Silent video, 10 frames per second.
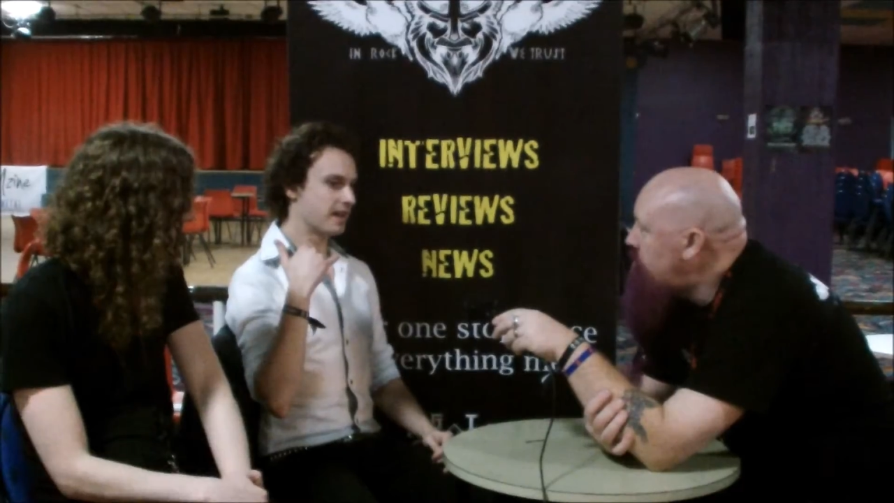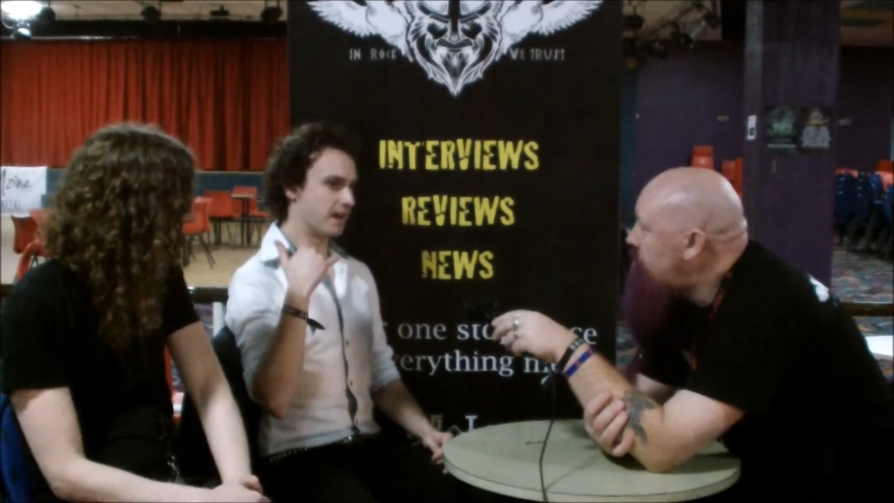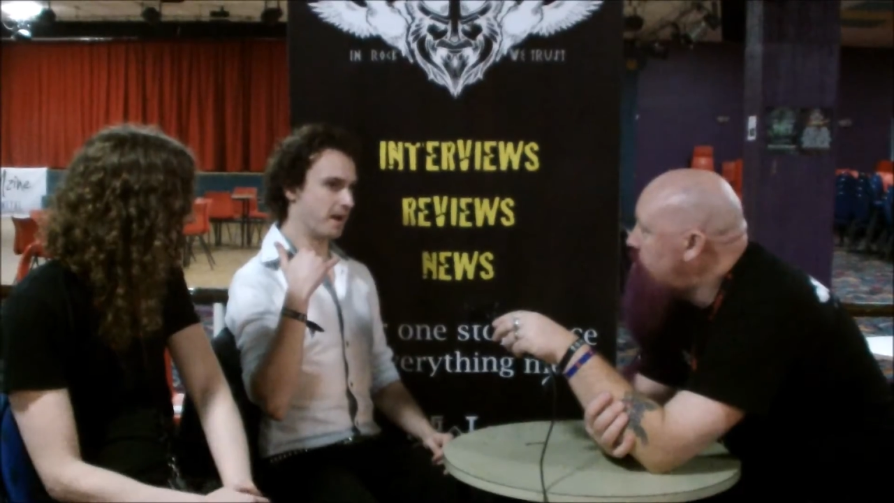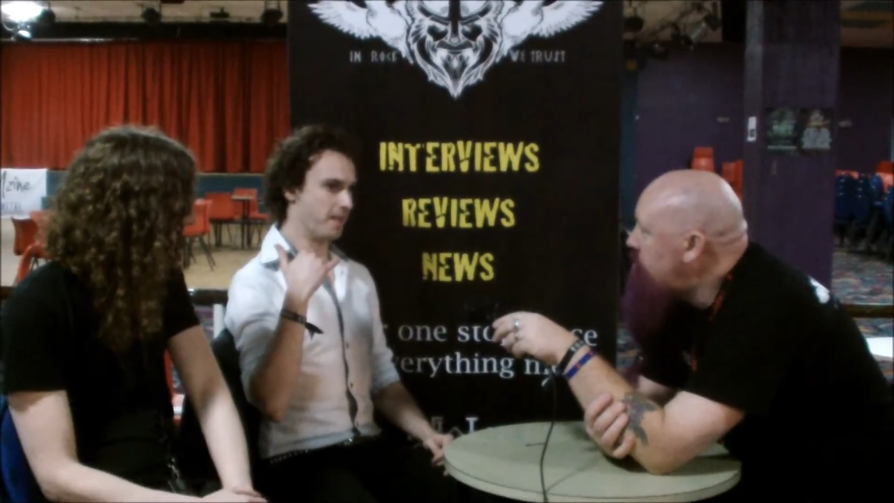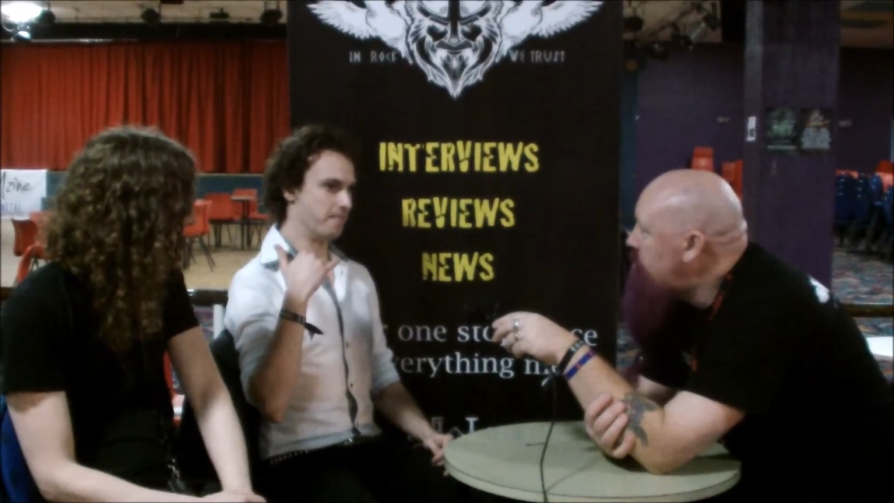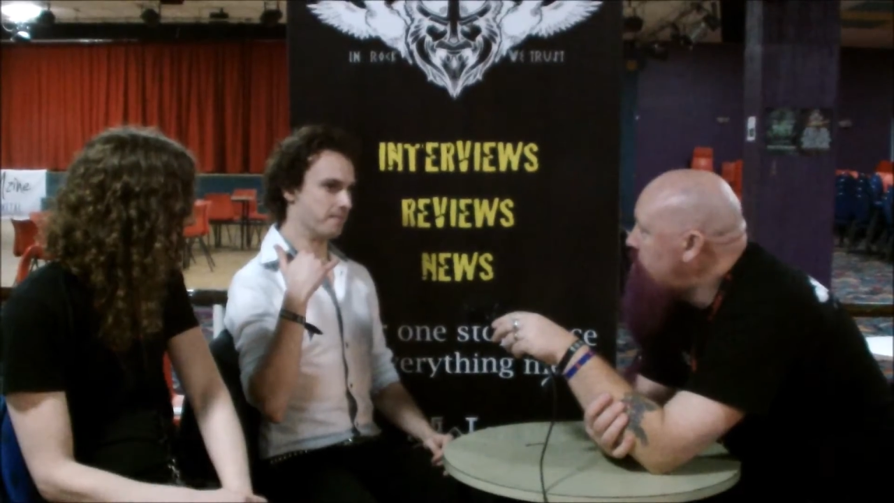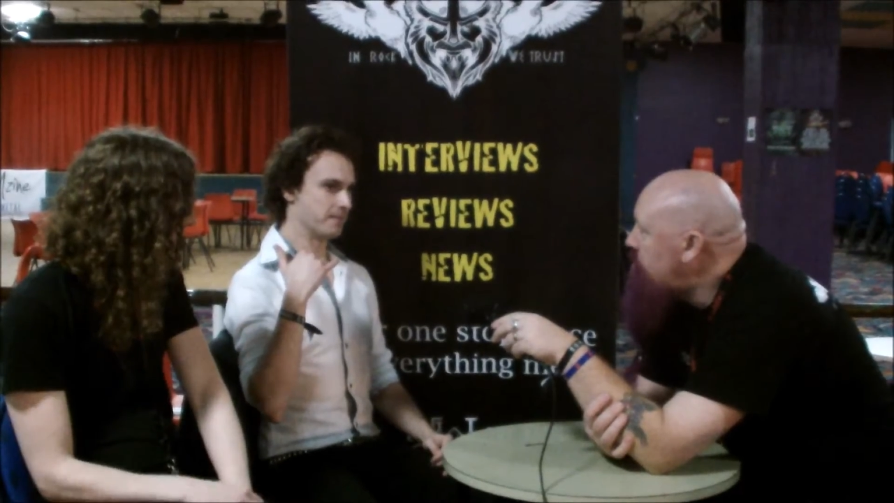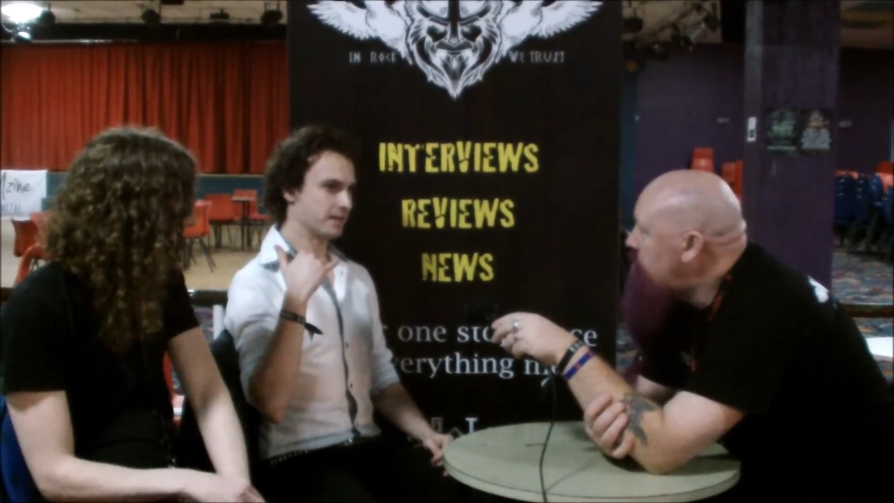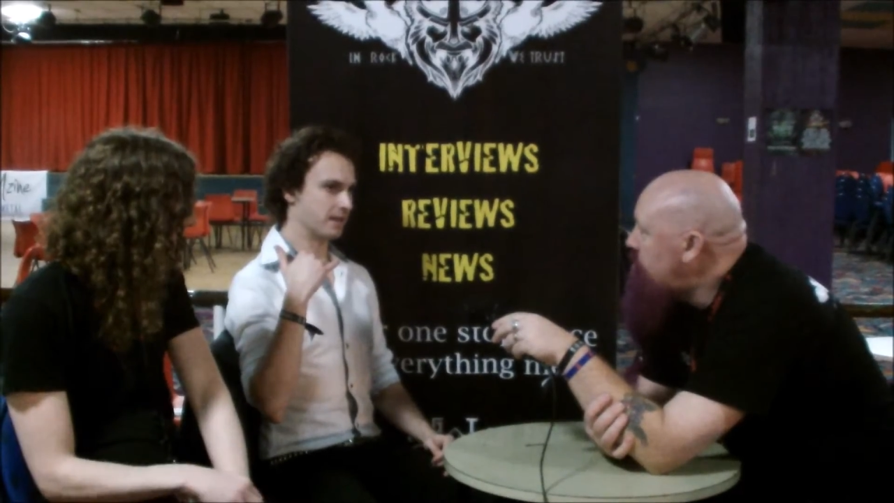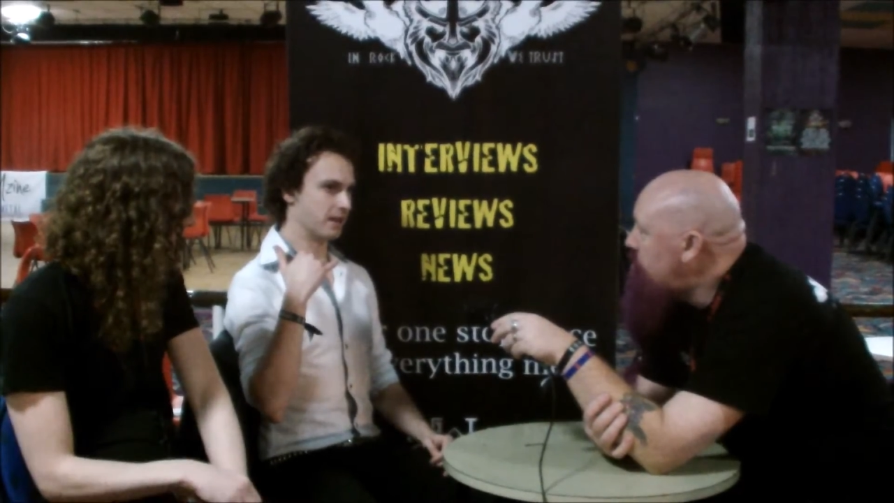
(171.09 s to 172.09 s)

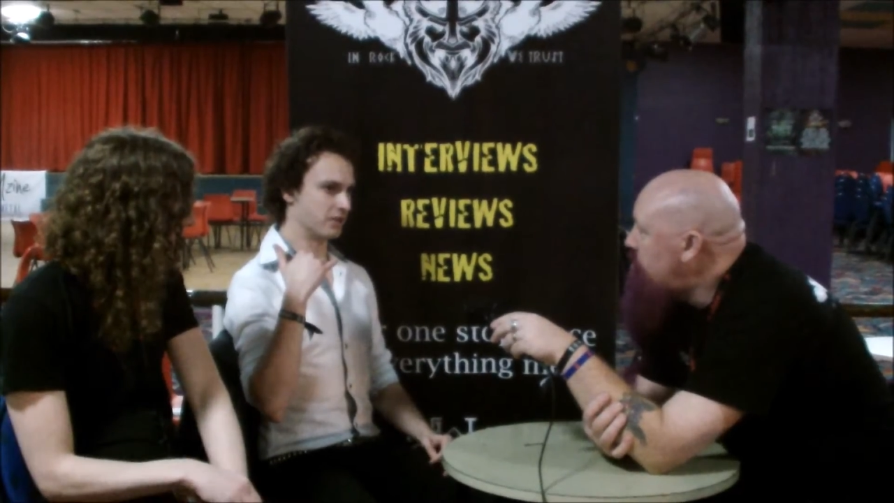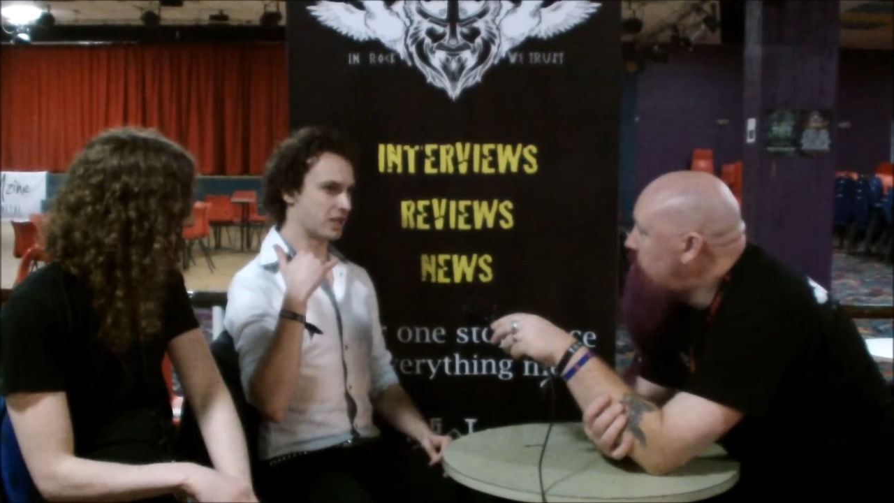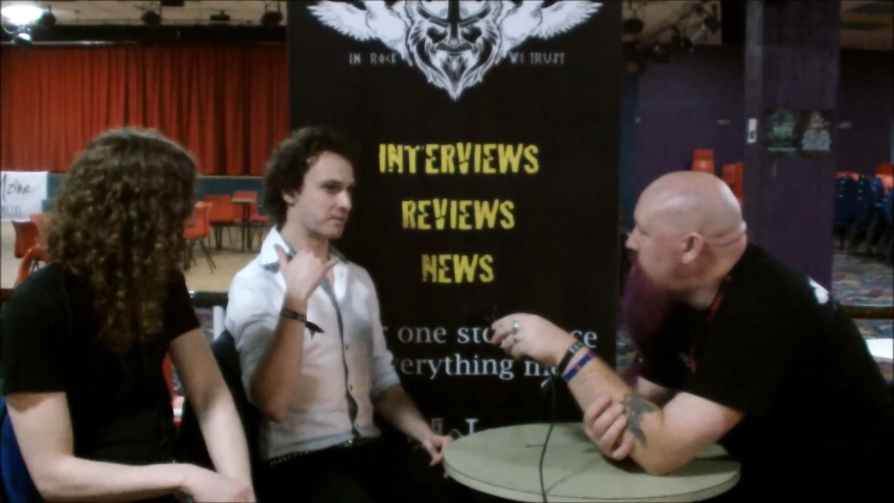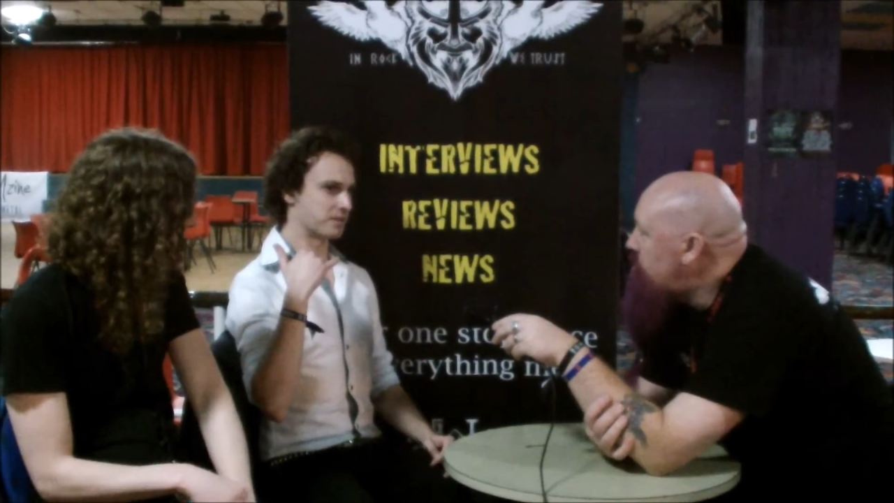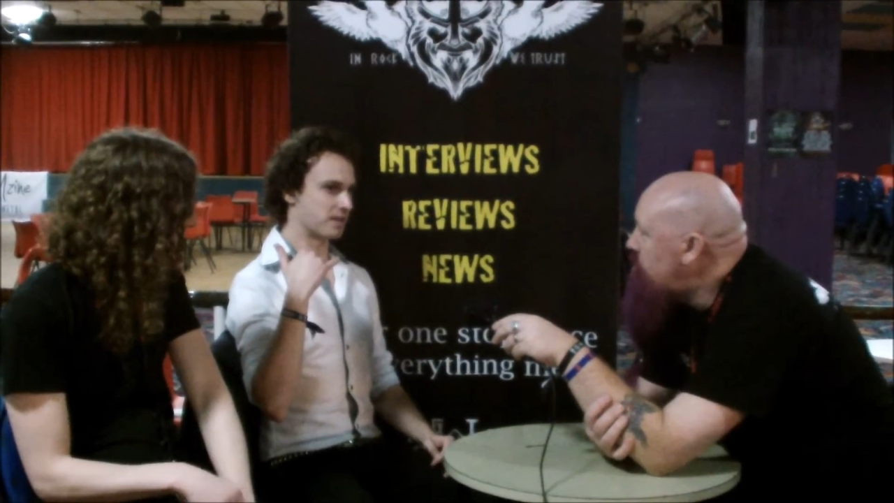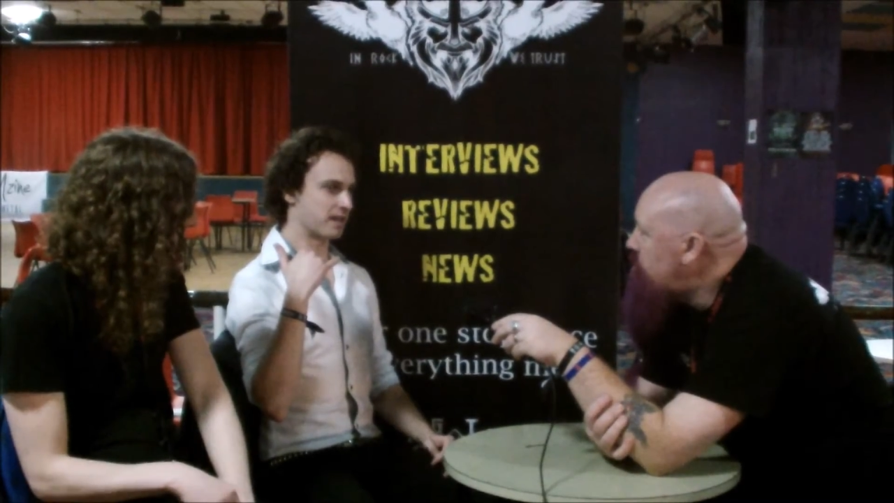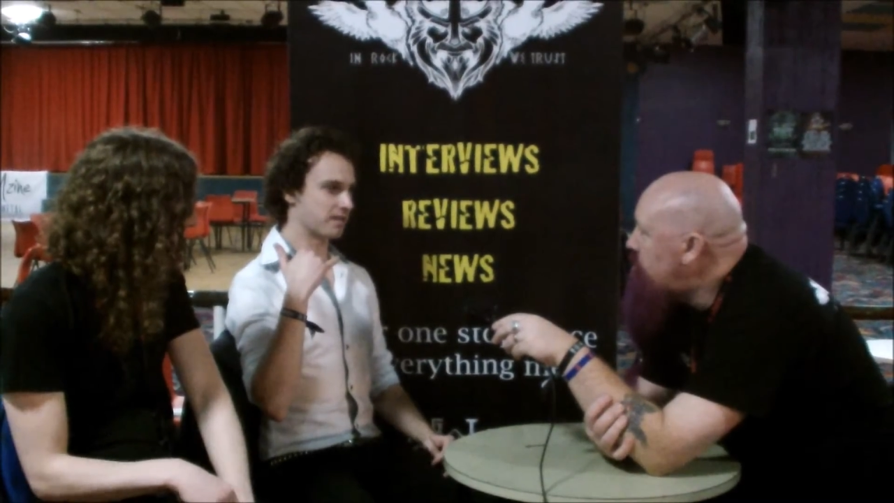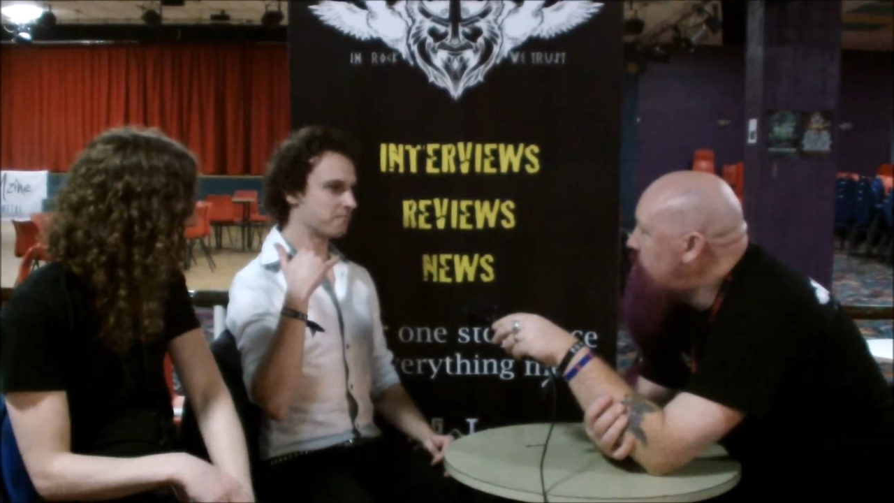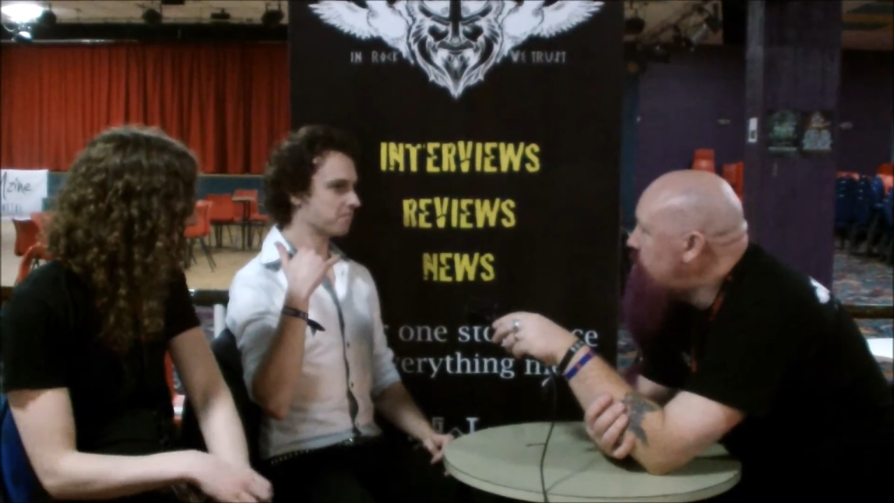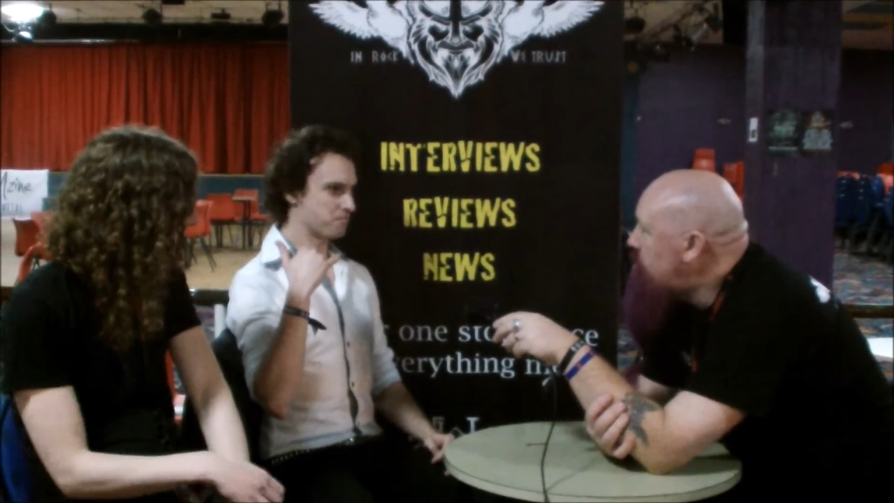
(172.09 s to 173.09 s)
And James is like,